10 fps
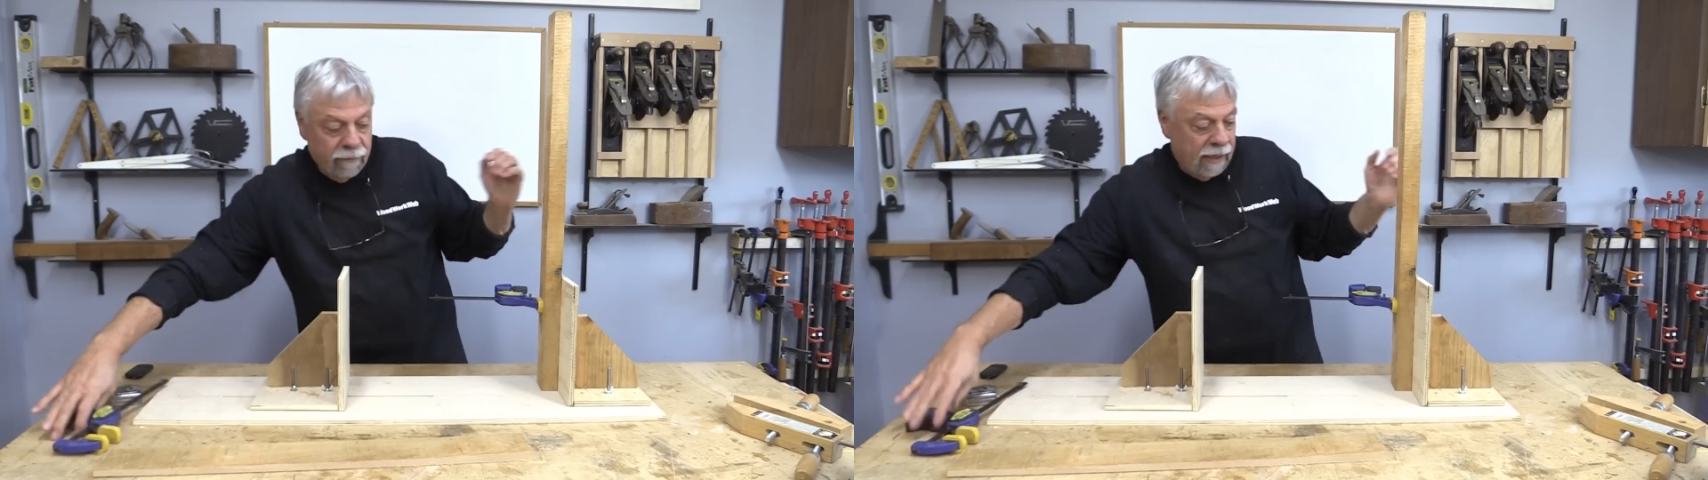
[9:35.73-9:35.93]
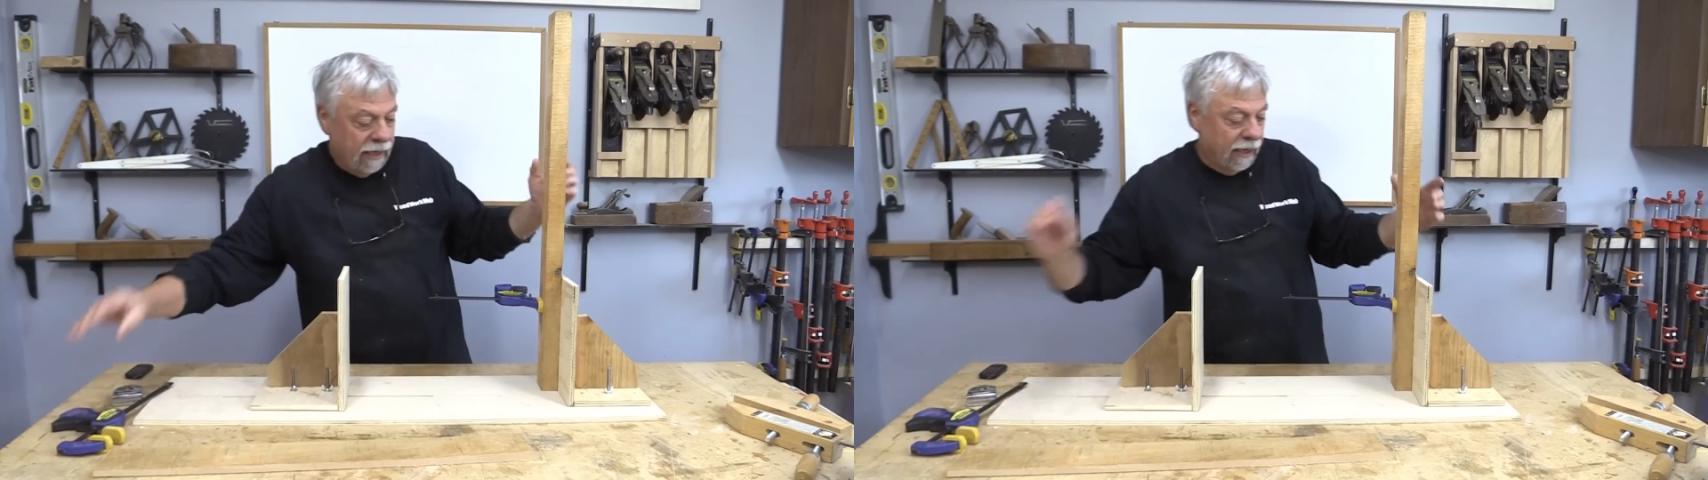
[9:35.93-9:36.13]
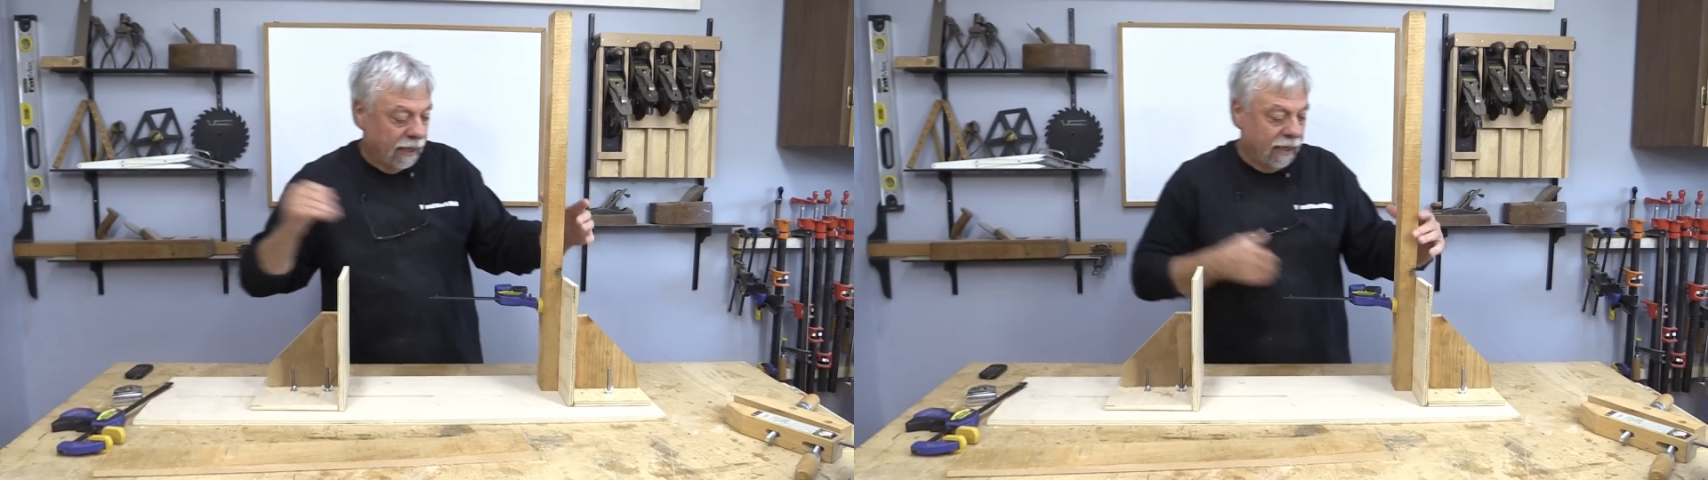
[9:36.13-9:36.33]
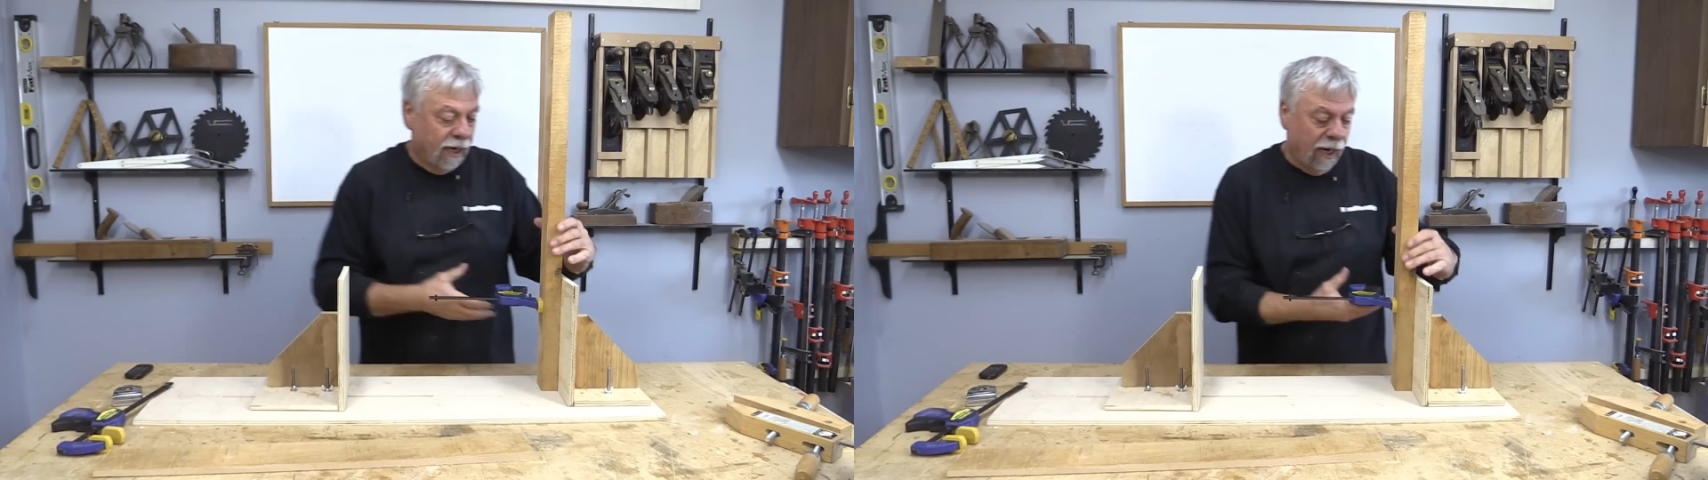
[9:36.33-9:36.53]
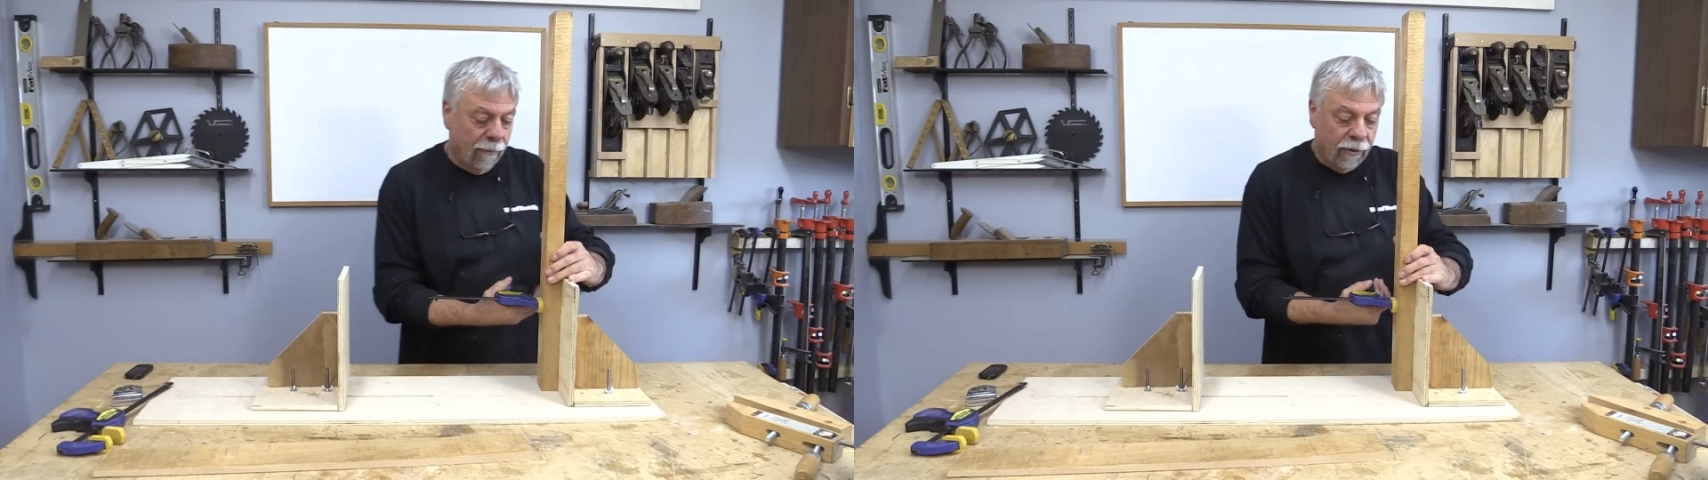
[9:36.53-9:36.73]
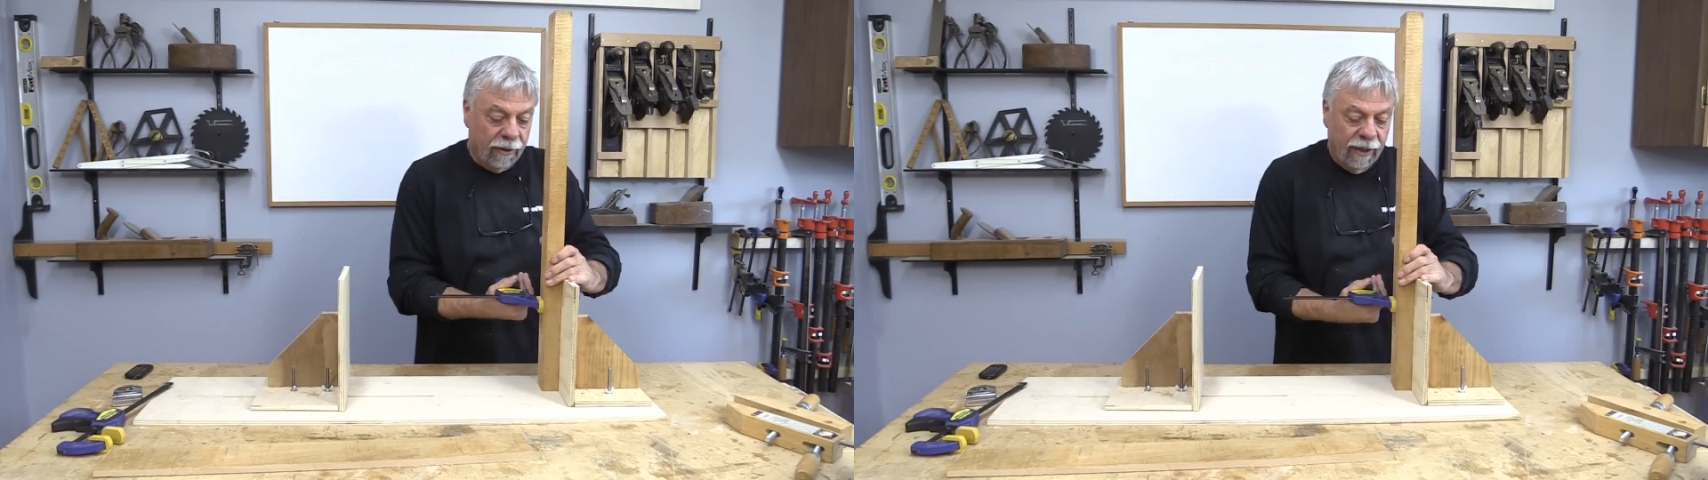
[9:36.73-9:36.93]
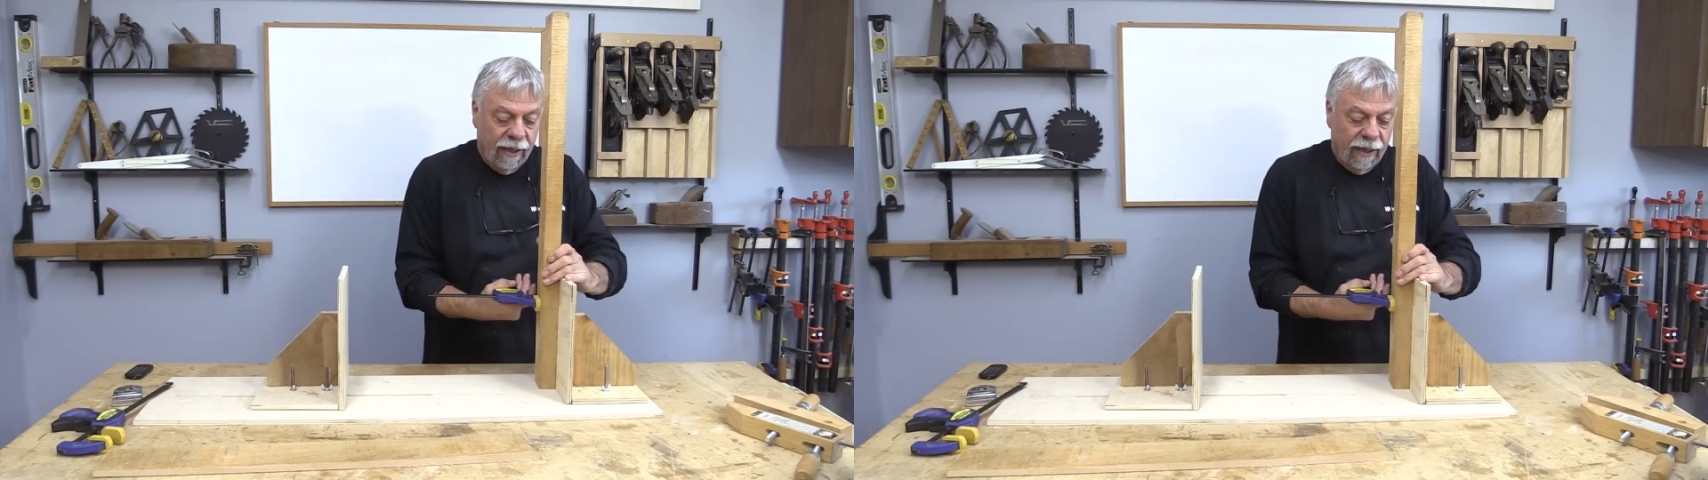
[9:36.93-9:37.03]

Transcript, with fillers: making a cupboard